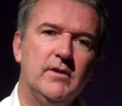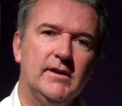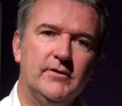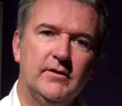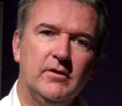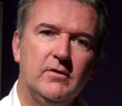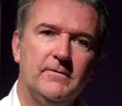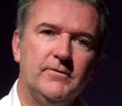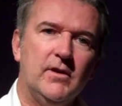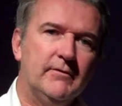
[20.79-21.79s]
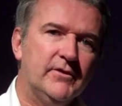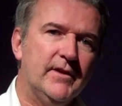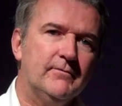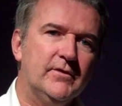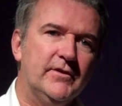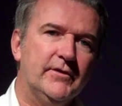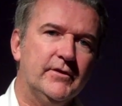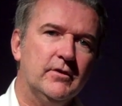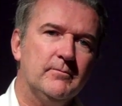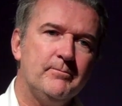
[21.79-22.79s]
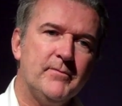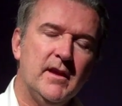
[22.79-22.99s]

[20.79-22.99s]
director of Driver San Francisco.